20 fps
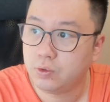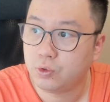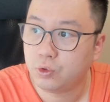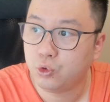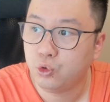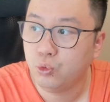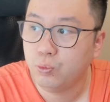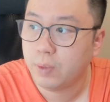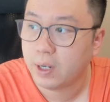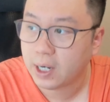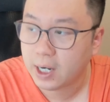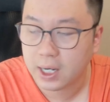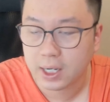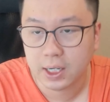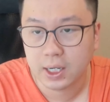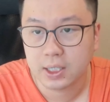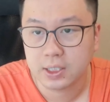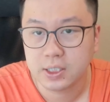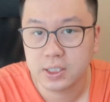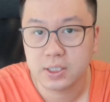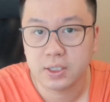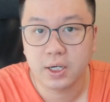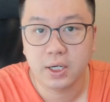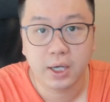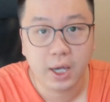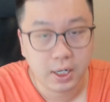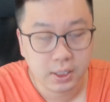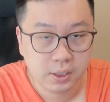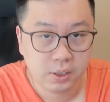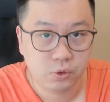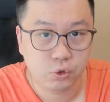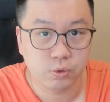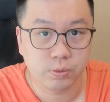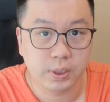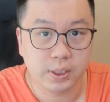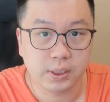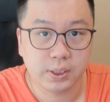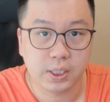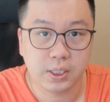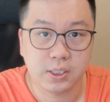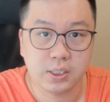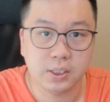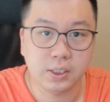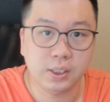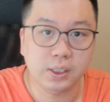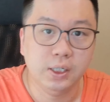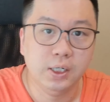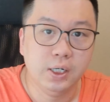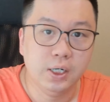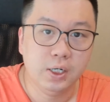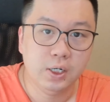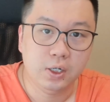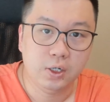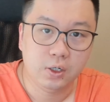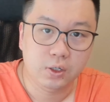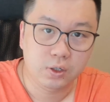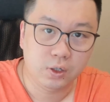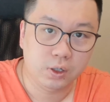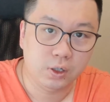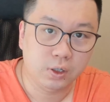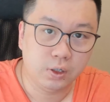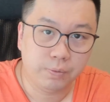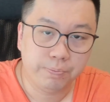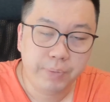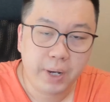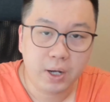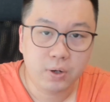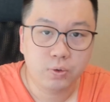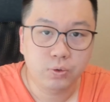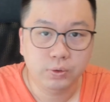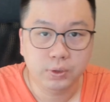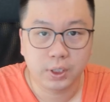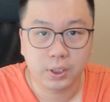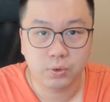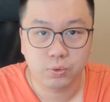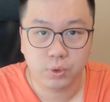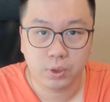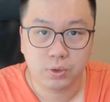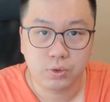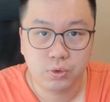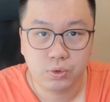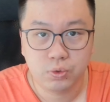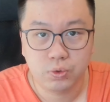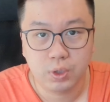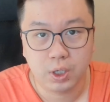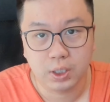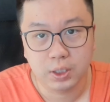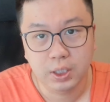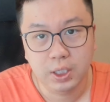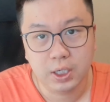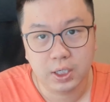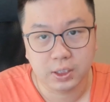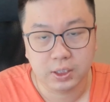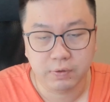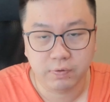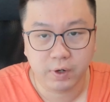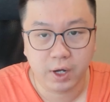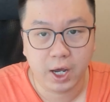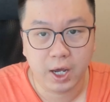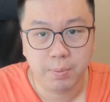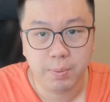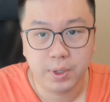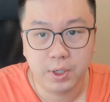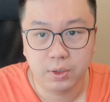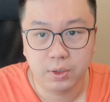I can't go there, so, although I can leave my house, but it's still a bit hard to work.